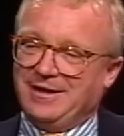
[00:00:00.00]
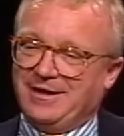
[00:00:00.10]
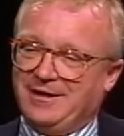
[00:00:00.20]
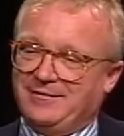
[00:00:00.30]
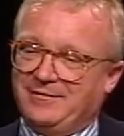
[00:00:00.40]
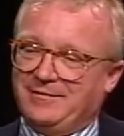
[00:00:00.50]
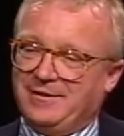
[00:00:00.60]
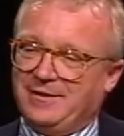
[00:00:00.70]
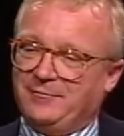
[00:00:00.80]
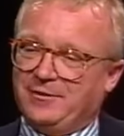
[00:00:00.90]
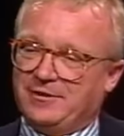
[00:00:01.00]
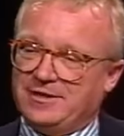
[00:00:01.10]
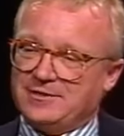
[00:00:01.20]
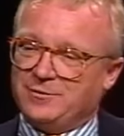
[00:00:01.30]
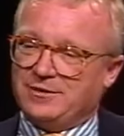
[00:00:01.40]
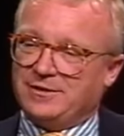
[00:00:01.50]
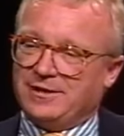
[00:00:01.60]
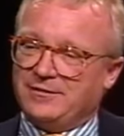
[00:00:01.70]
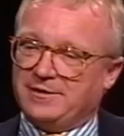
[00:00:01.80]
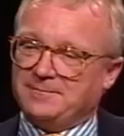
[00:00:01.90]
And then I realized one
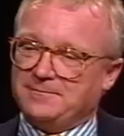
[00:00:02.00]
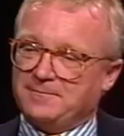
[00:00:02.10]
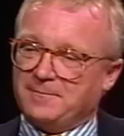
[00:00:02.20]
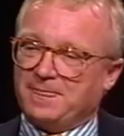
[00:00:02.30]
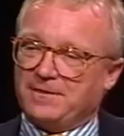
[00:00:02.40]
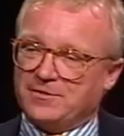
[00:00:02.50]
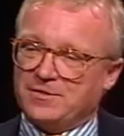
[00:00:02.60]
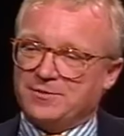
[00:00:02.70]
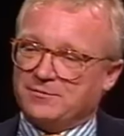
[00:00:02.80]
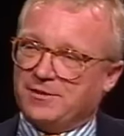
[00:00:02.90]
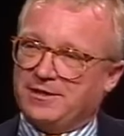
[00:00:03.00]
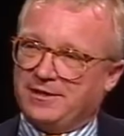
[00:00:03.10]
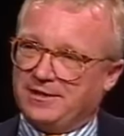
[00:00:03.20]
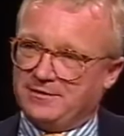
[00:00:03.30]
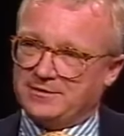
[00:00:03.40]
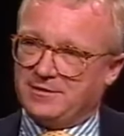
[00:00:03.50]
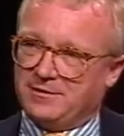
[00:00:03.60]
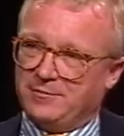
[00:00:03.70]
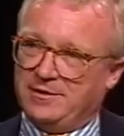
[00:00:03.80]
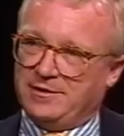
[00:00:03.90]
day that she was right, I had to
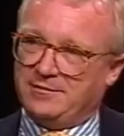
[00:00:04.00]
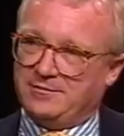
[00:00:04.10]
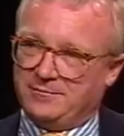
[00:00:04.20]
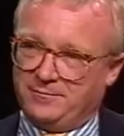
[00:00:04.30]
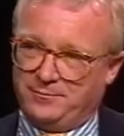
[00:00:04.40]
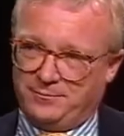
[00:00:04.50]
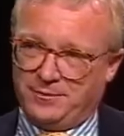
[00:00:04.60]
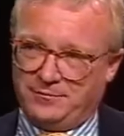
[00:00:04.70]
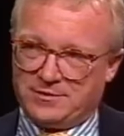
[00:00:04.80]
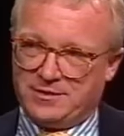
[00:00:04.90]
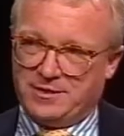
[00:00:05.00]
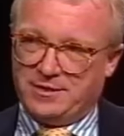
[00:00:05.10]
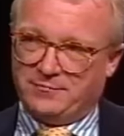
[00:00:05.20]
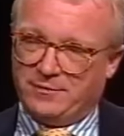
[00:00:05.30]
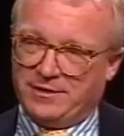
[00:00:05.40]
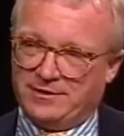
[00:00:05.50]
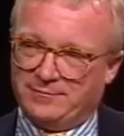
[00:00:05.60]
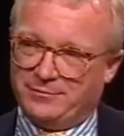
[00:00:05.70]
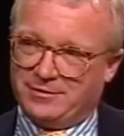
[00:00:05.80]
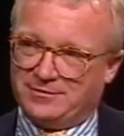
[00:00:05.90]
start writing. But I was thinking of writing a
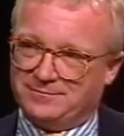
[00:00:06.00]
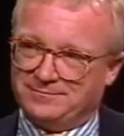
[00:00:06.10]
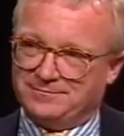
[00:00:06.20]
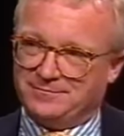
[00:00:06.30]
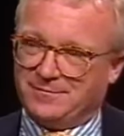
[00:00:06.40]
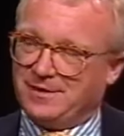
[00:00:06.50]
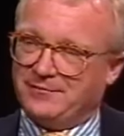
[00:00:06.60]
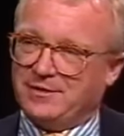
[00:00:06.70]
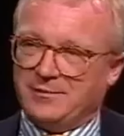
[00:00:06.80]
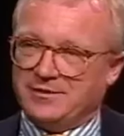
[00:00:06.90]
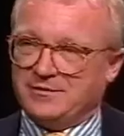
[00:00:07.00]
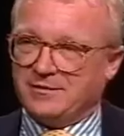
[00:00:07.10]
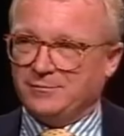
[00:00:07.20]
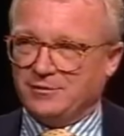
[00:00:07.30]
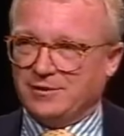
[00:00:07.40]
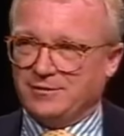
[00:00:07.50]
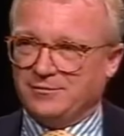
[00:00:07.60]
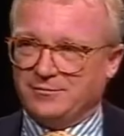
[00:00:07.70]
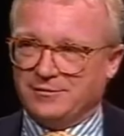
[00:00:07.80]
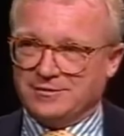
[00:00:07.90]
book. Every time I start a book, I
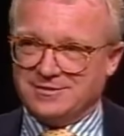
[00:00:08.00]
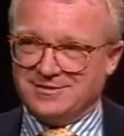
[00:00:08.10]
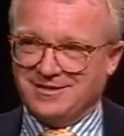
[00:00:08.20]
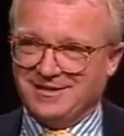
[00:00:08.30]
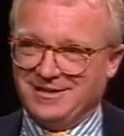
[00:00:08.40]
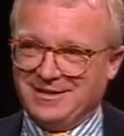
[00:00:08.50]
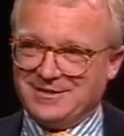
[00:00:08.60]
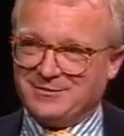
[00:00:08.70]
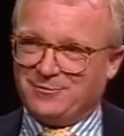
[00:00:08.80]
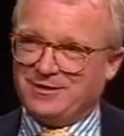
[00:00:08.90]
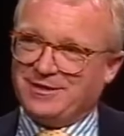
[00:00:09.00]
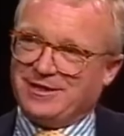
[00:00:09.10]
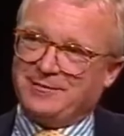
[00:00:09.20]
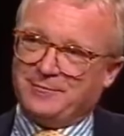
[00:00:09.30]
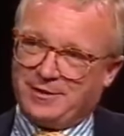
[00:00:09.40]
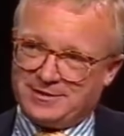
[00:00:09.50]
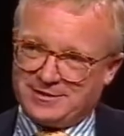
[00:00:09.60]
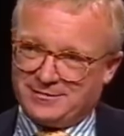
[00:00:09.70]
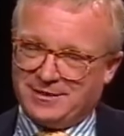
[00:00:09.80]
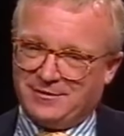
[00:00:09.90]
go through this. So one day, I
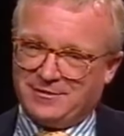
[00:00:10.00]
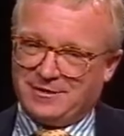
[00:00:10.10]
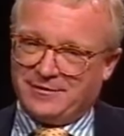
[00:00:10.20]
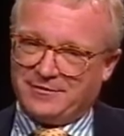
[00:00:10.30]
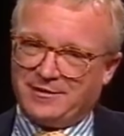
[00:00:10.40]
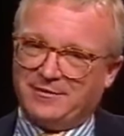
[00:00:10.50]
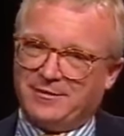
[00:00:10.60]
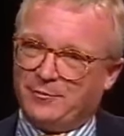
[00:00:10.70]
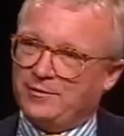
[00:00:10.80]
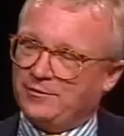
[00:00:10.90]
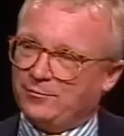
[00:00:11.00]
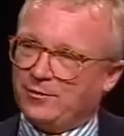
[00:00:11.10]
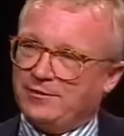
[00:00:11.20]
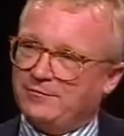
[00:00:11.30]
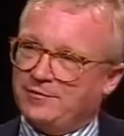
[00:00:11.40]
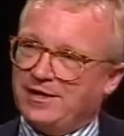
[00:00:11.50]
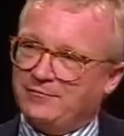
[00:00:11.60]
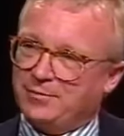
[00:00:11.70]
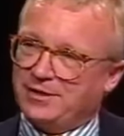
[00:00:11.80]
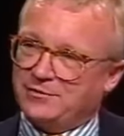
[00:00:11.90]
sit down and I say, I'm going to write
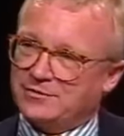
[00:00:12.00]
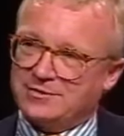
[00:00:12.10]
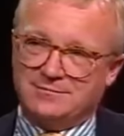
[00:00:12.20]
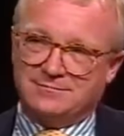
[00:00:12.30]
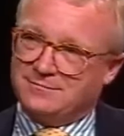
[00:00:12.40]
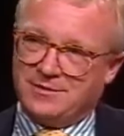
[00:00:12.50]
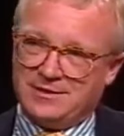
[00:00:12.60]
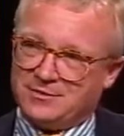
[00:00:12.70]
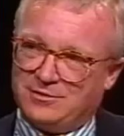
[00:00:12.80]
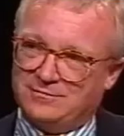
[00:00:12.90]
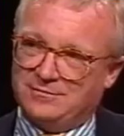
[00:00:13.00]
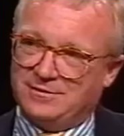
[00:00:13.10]
5 pages. That's all.